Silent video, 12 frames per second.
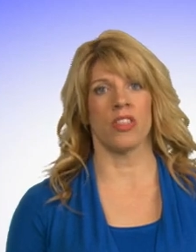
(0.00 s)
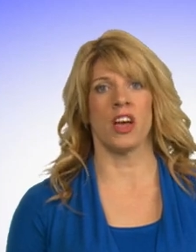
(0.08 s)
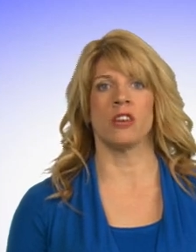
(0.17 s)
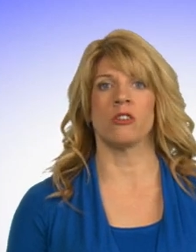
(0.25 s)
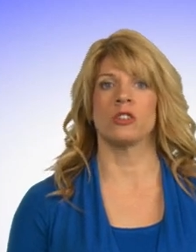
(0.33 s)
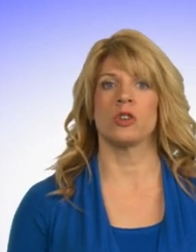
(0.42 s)

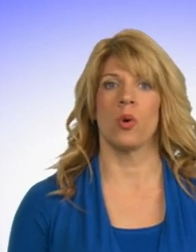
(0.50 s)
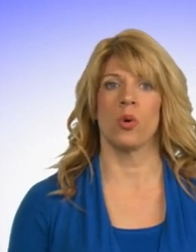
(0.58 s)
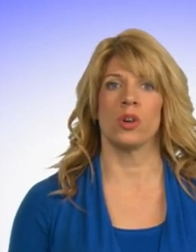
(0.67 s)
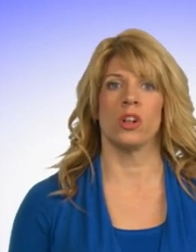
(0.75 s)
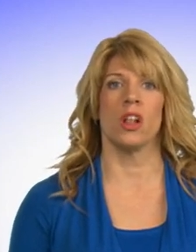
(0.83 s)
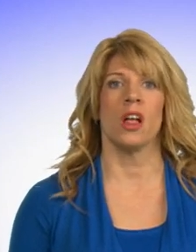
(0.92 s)
that your
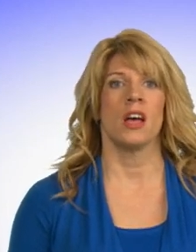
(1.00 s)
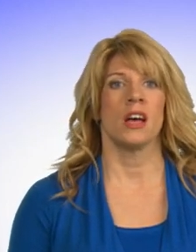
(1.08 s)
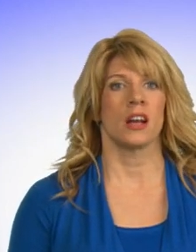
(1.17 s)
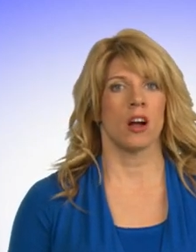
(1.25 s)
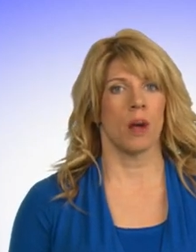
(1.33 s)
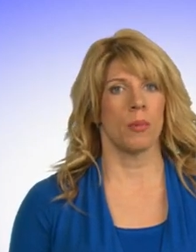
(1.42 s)
total
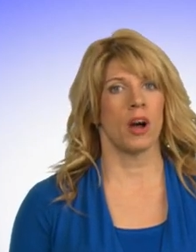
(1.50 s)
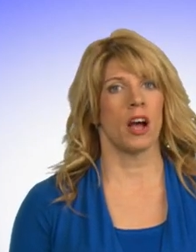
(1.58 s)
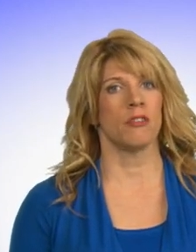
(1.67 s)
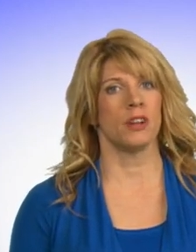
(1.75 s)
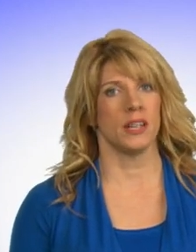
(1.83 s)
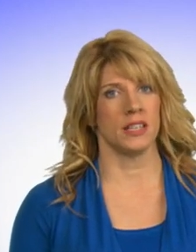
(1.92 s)

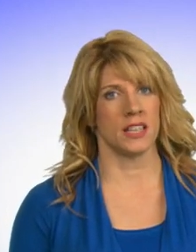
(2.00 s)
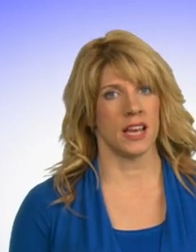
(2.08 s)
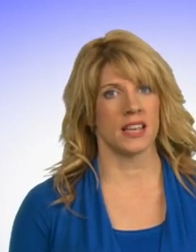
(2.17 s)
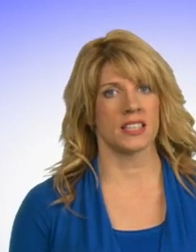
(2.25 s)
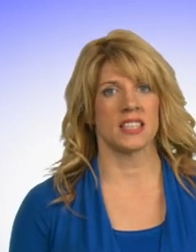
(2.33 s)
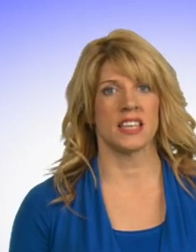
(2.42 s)
carbohydrate
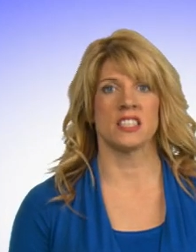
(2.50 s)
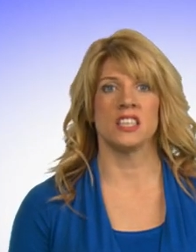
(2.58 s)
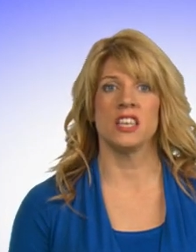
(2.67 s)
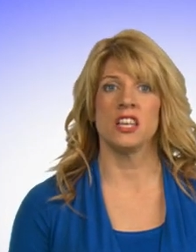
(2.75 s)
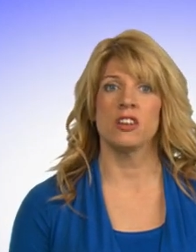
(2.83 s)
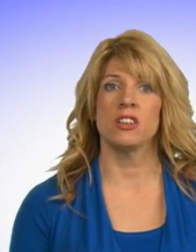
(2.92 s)
intake stays
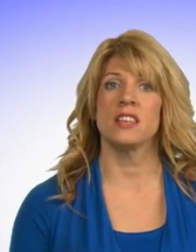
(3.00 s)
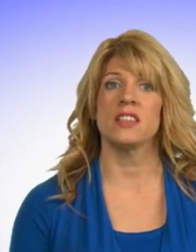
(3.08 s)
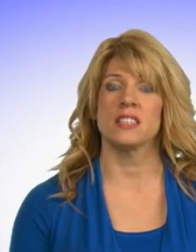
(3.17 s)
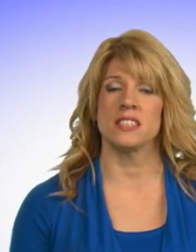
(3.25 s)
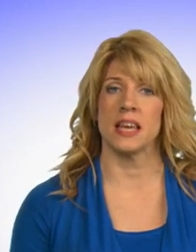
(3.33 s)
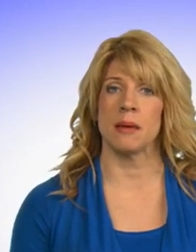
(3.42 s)
nearly the
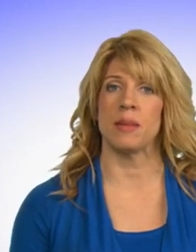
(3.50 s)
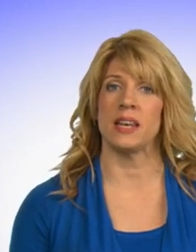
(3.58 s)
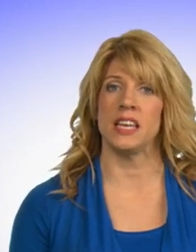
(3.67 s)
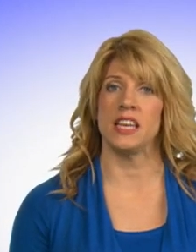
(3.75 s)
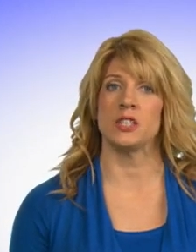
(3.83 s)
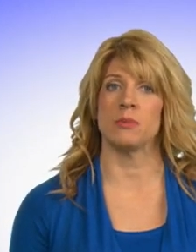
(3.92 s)
same at
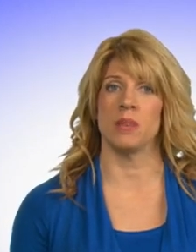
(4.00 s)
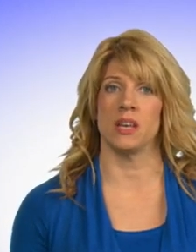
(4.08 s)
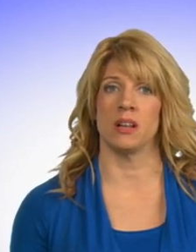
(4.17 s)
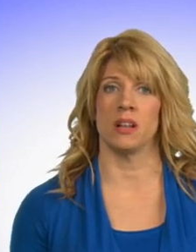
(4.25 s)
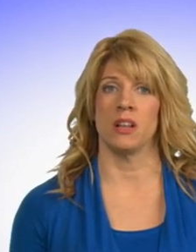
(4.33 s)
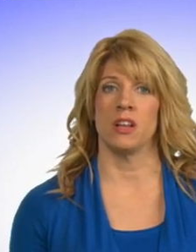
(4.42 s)
each
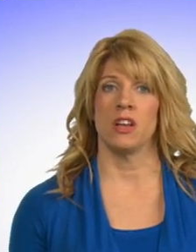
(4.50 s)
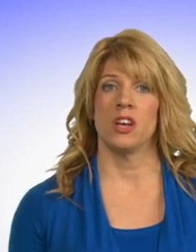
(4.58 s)
meal,